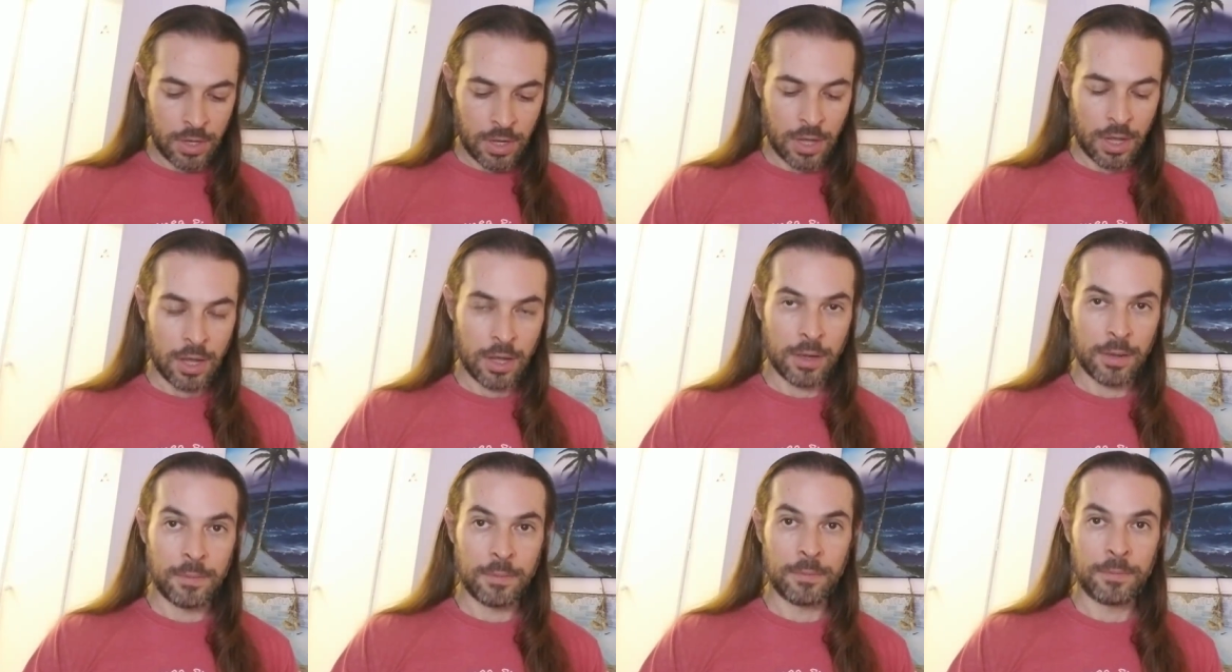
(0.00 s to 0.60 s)

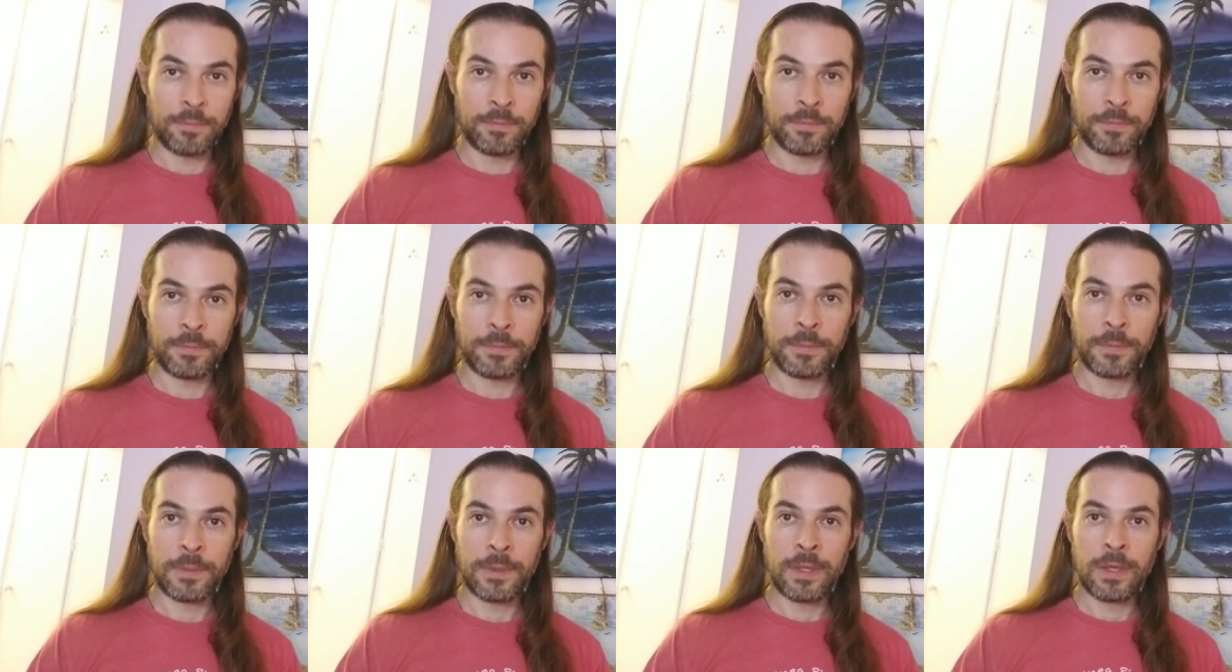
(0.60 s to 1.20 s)
Um,
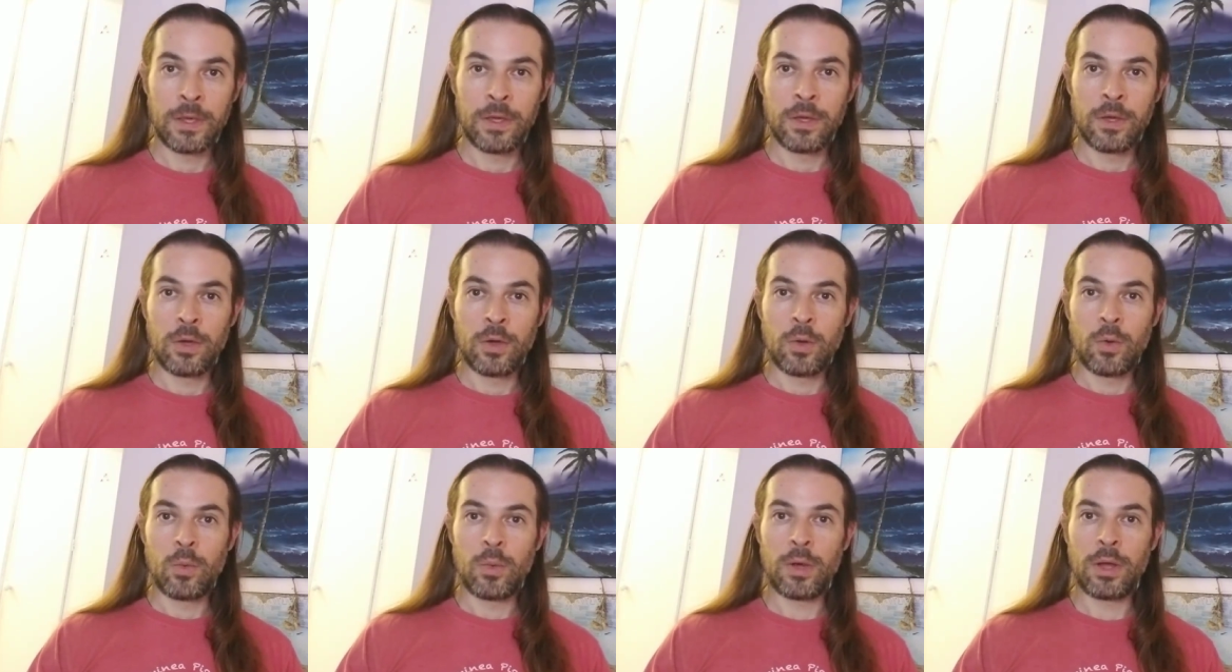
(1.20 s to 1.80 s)

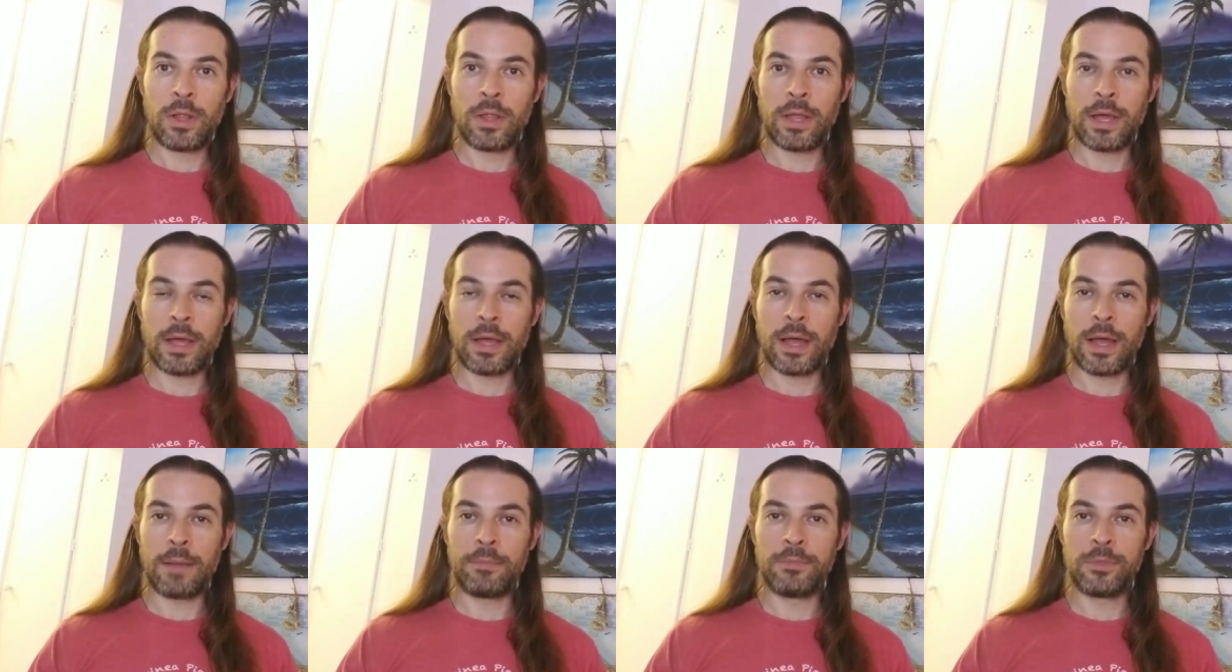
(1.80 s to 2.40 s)
well,
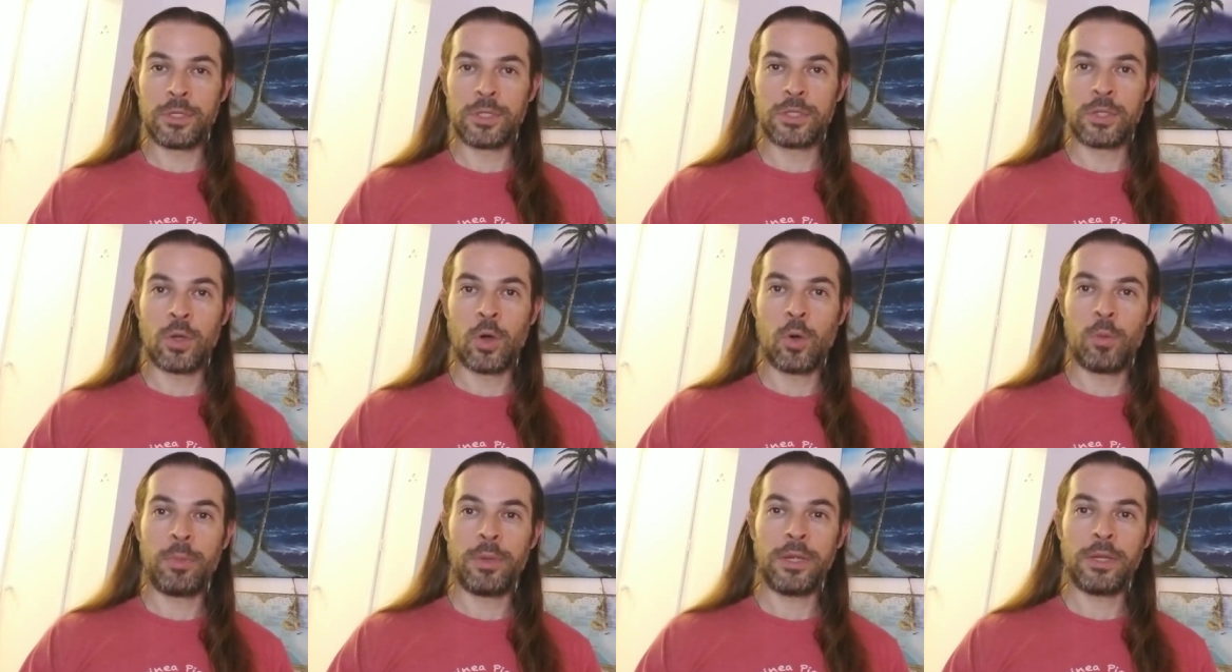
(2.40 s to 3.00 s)
I, am just
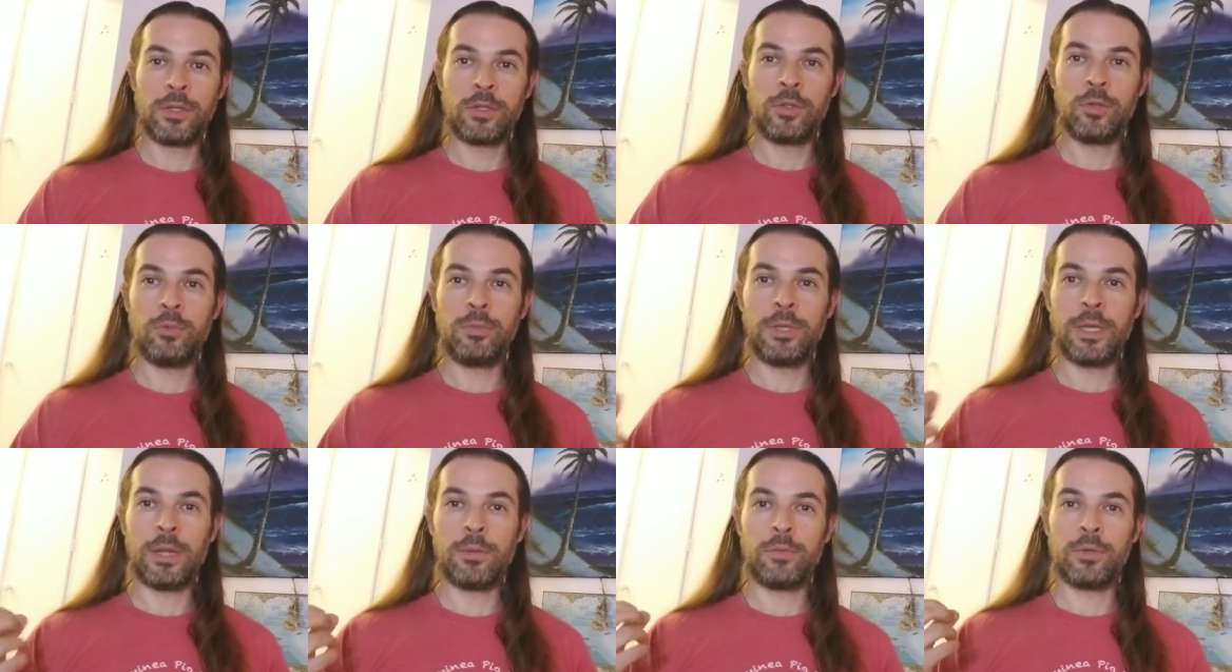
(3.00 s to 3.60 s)
hoping to
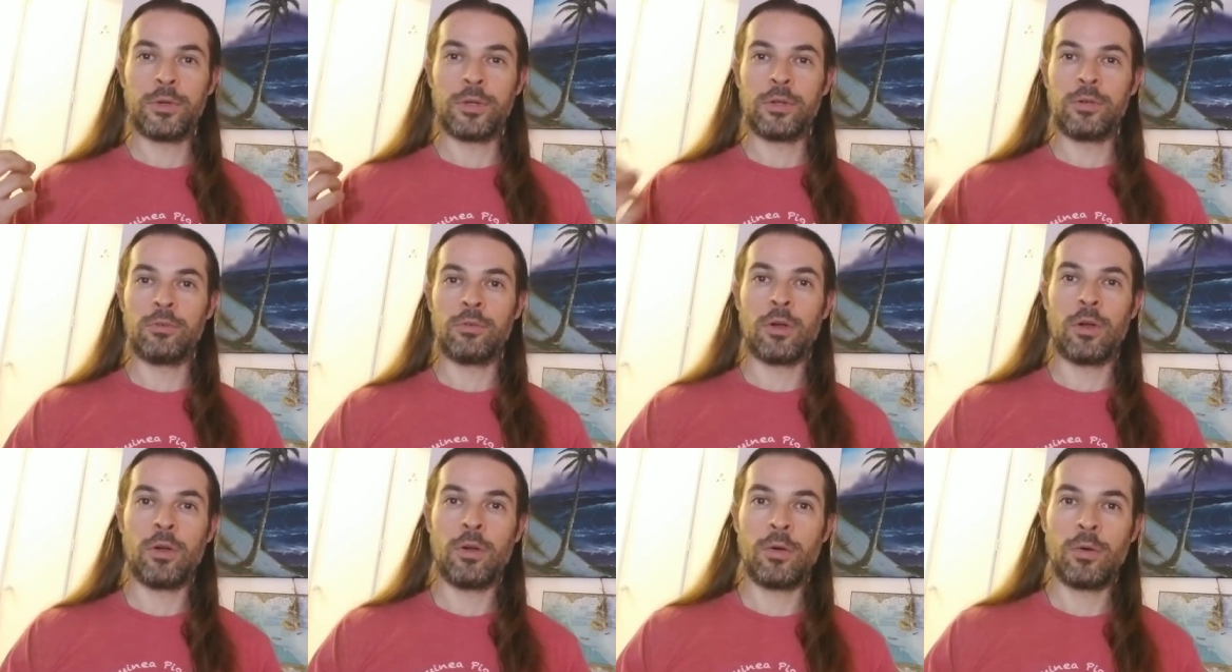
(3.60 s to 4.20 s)
be able to
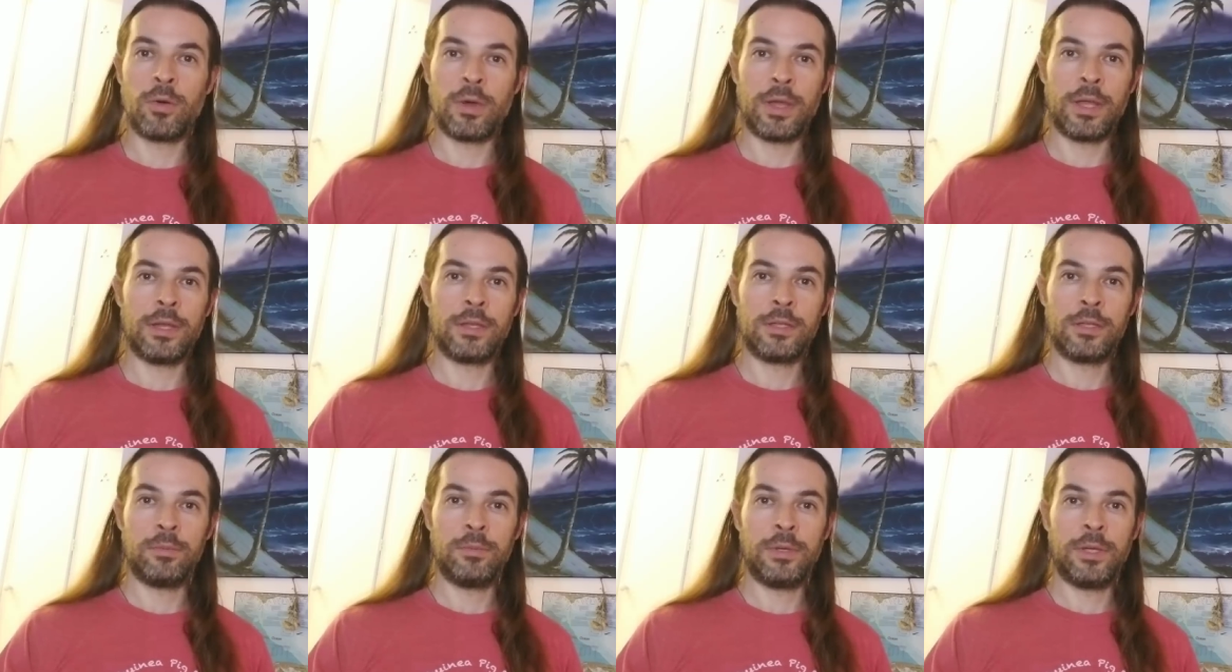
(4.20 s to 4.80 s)
grow
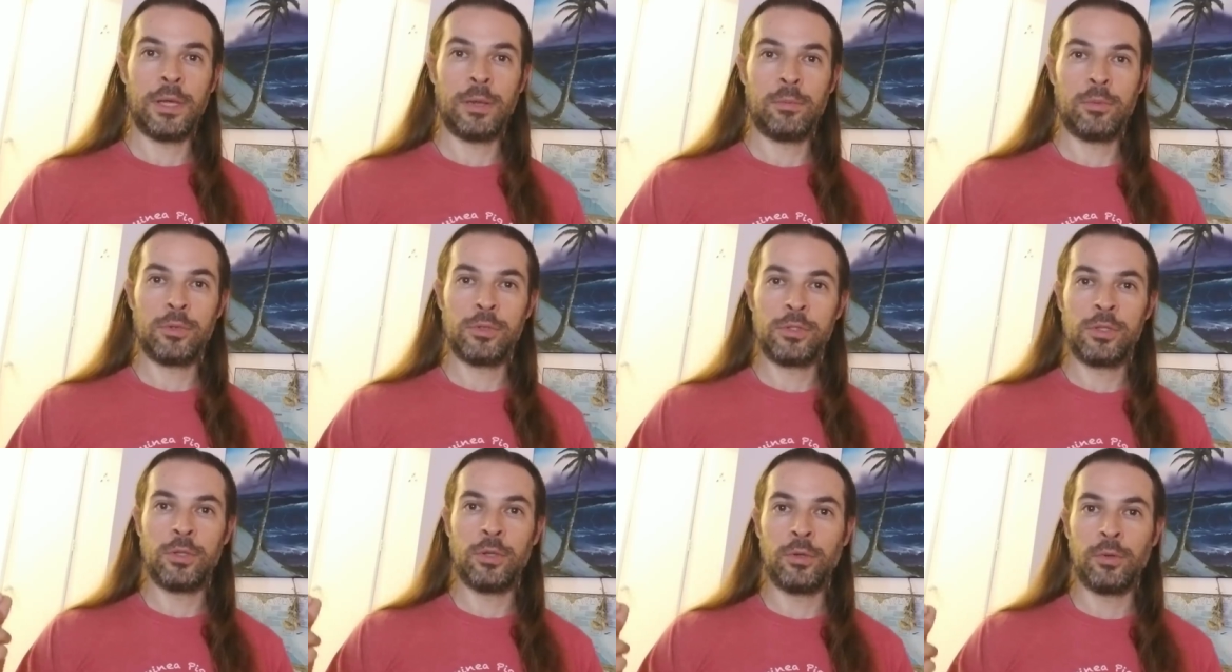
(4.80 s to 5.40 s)
and to be able
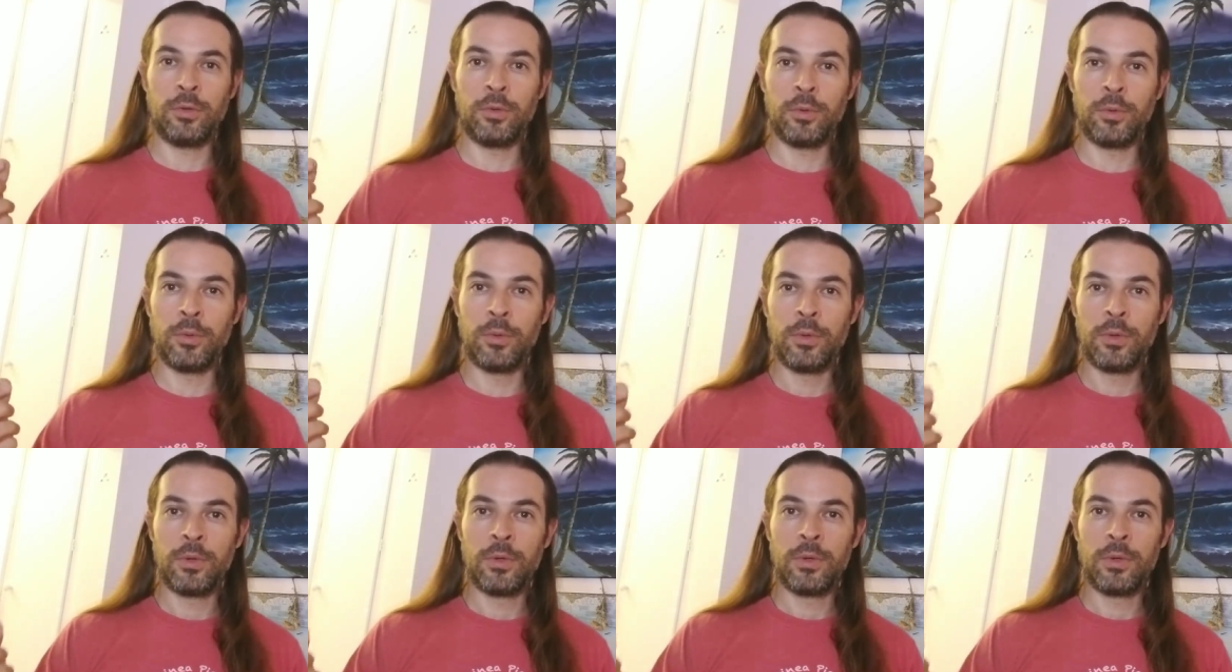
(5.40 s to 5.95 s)
to